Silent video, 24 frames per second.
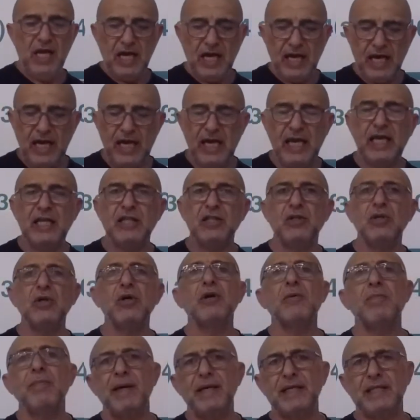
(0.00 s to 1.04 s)
and I
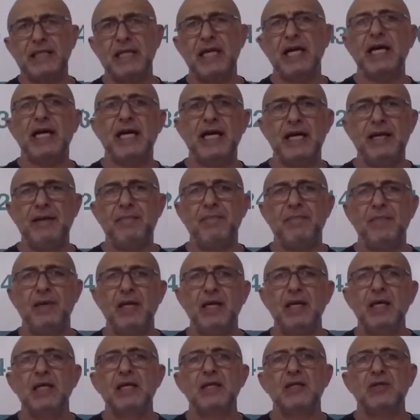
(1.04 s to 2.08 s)
took my time
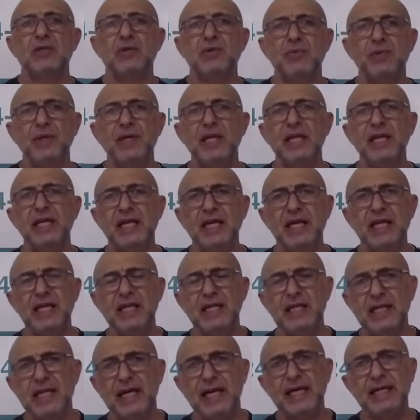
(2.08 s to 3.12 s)
to really get it
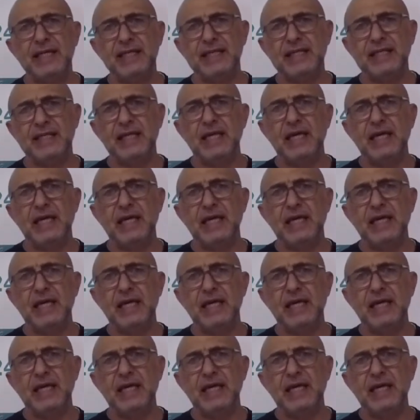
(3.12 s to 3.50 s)
nice,